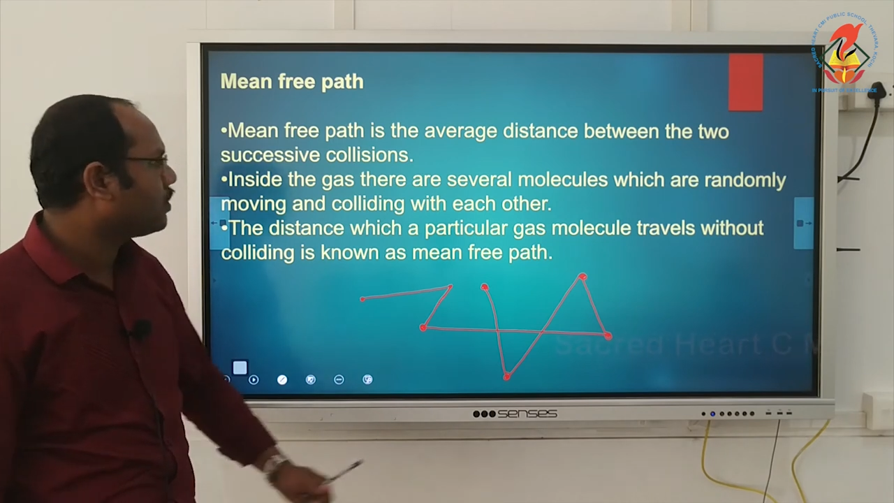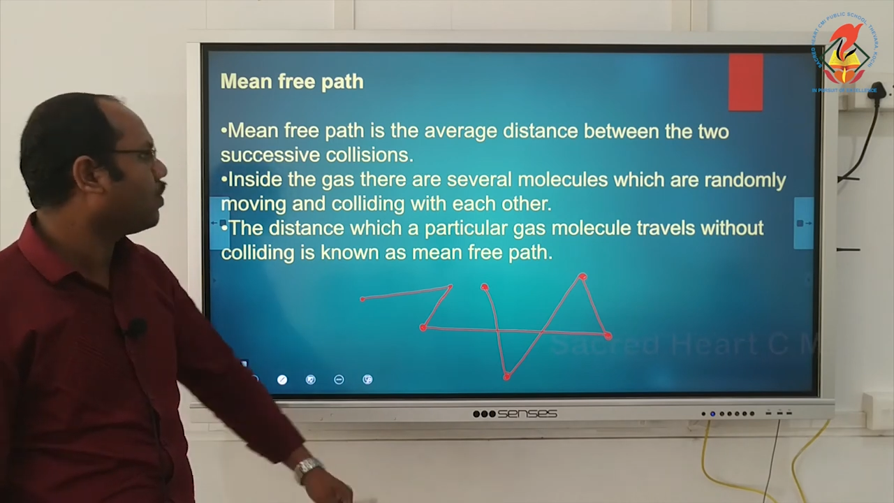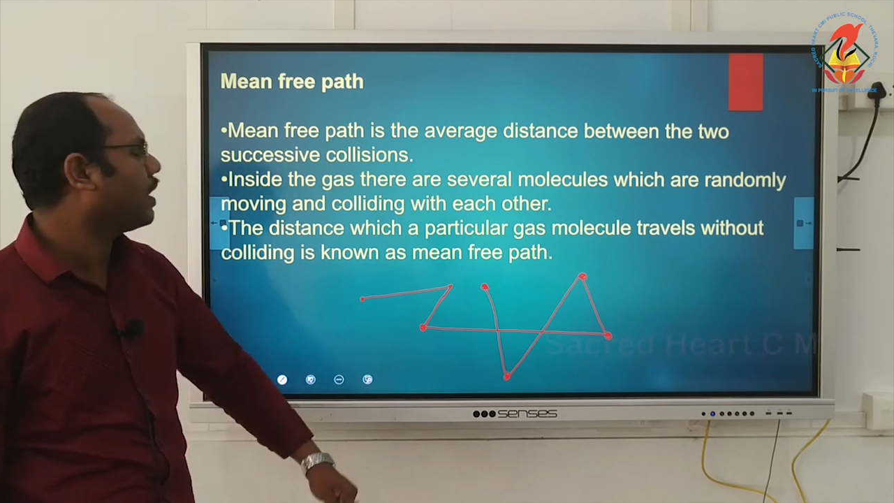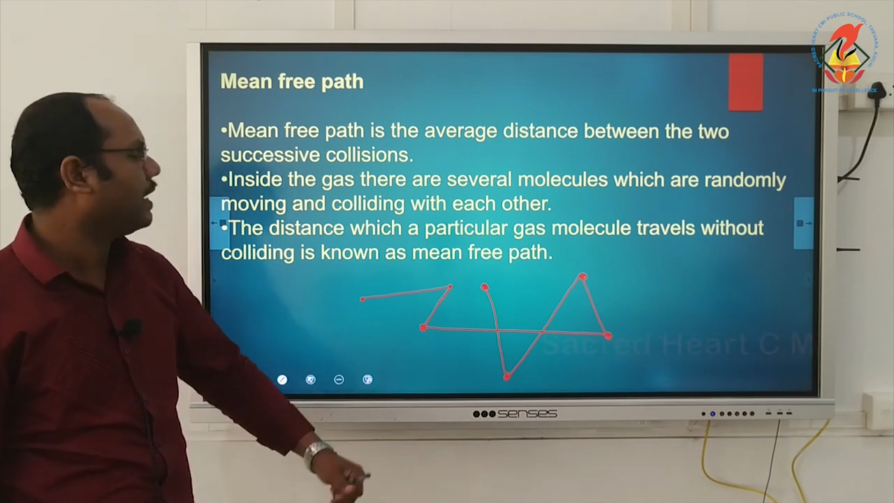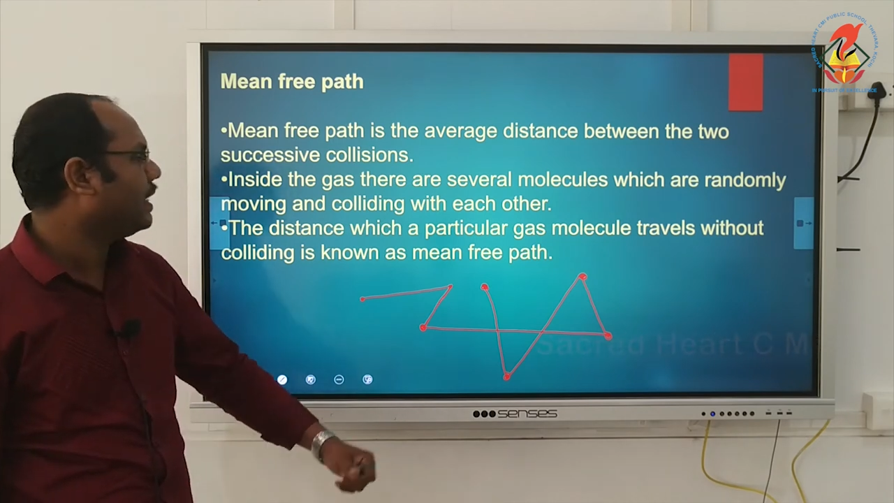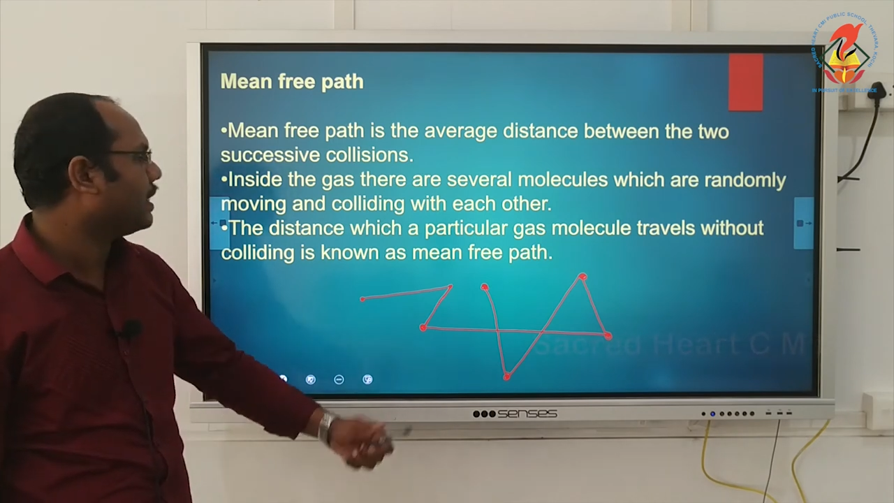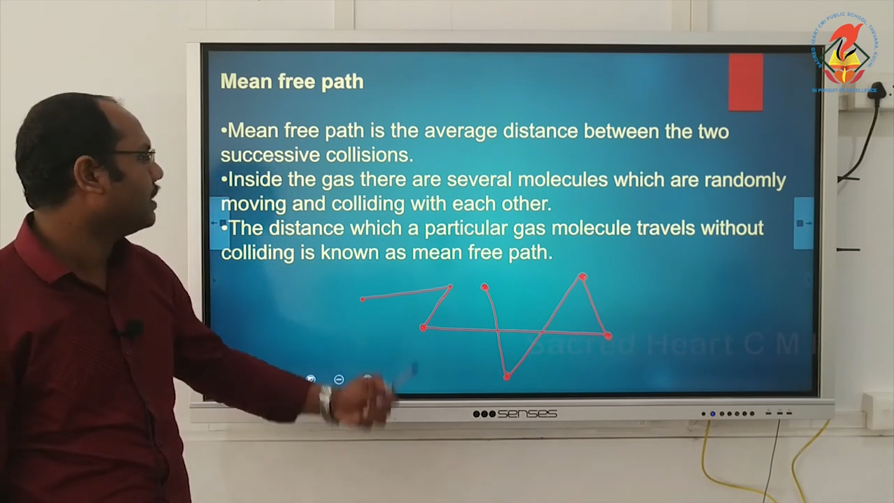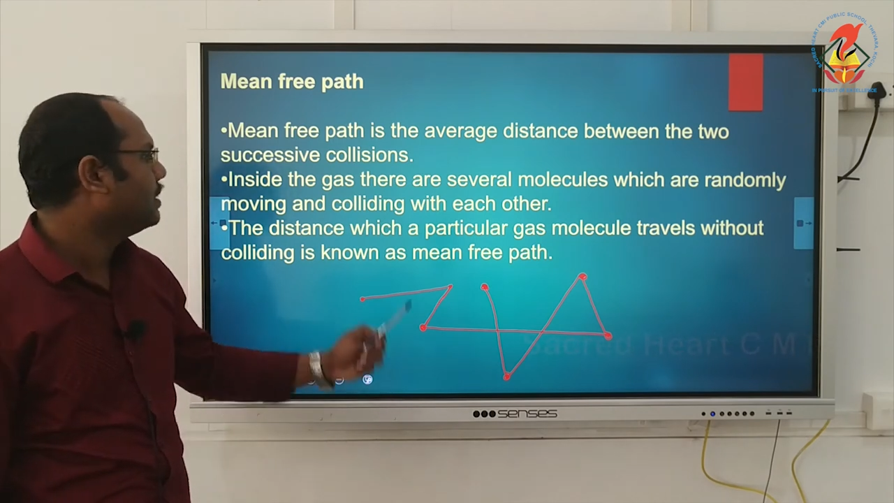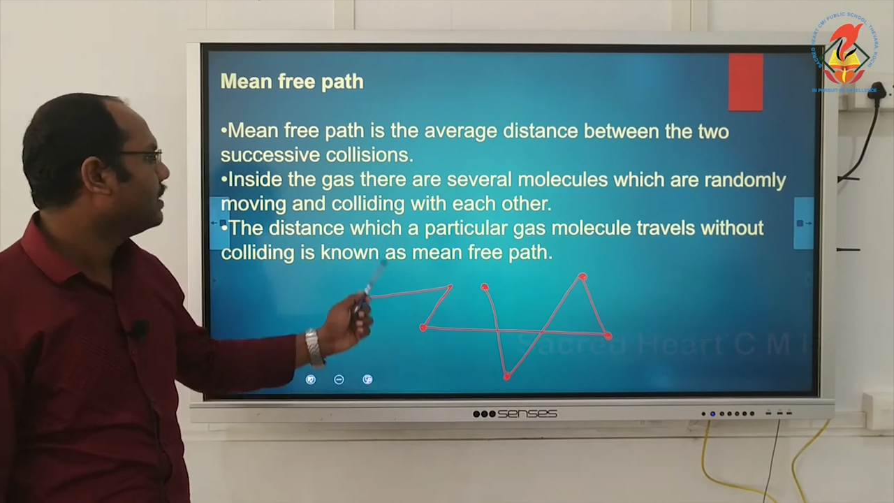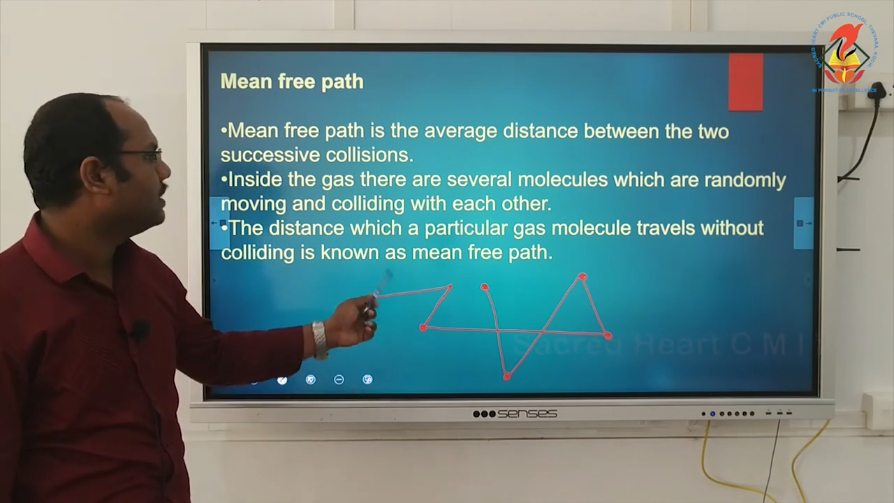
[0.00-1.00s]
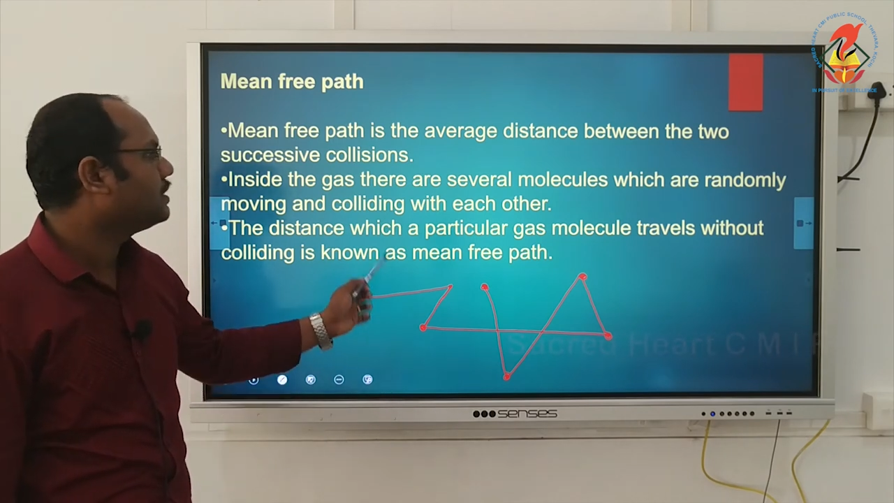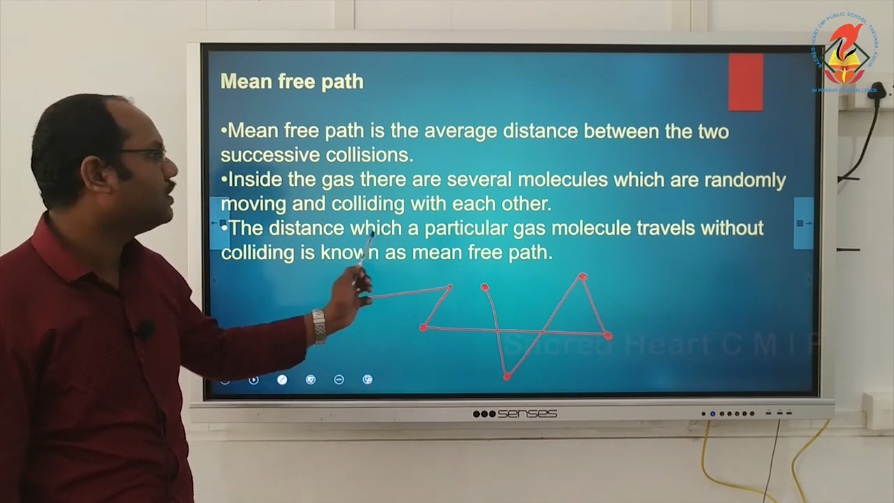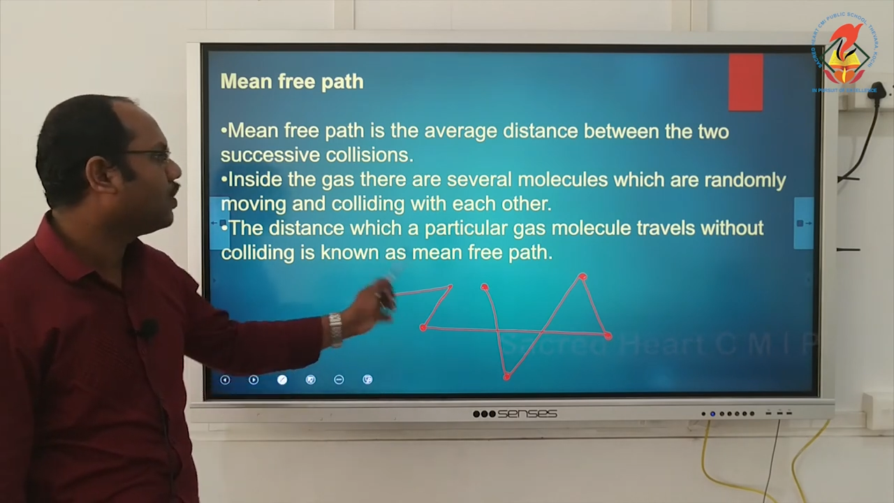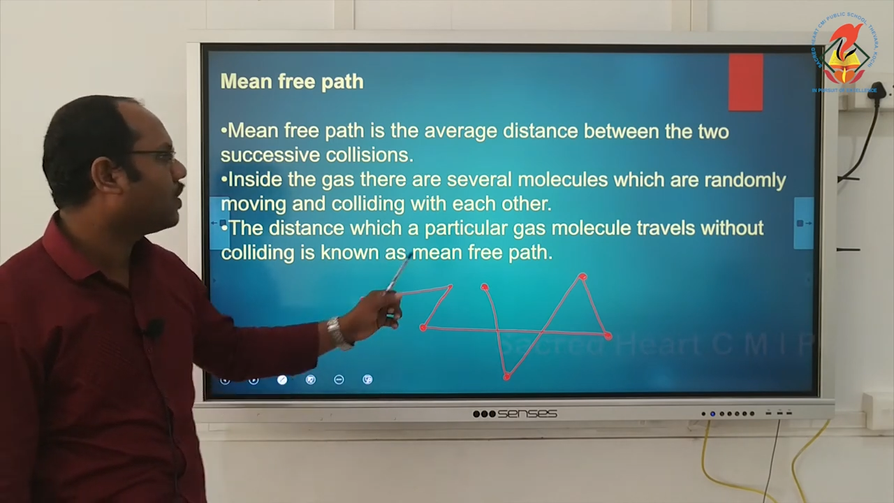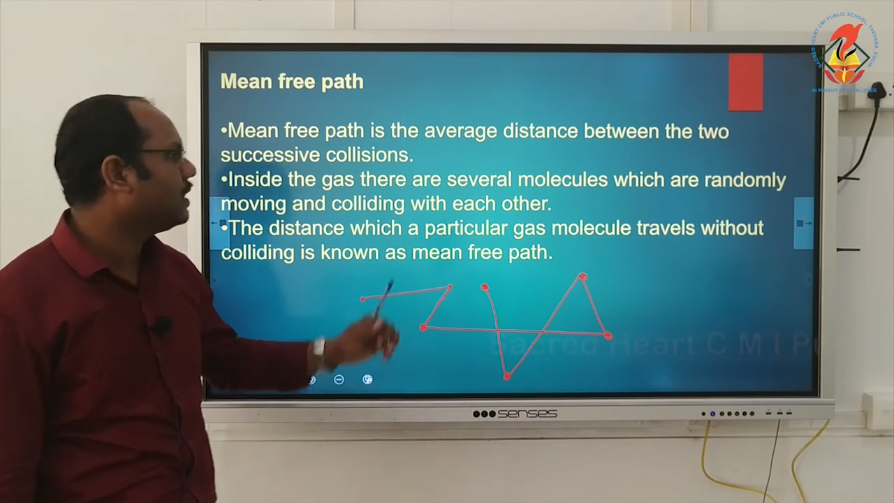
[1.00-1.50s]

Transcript: colliding is known